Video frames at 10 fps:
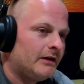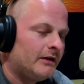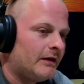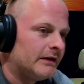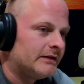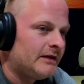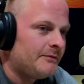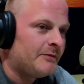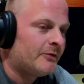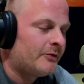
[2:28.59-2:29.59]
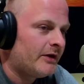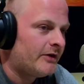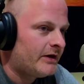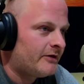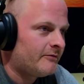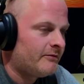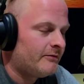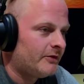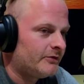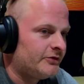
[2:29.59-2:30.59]
they see people run around
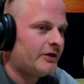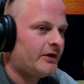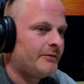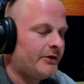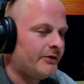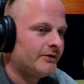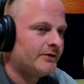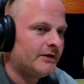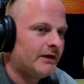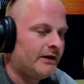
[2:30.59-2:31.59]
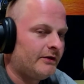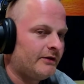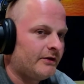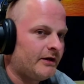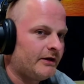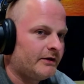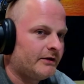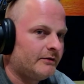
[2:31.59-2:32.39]
on John boats, and they're like,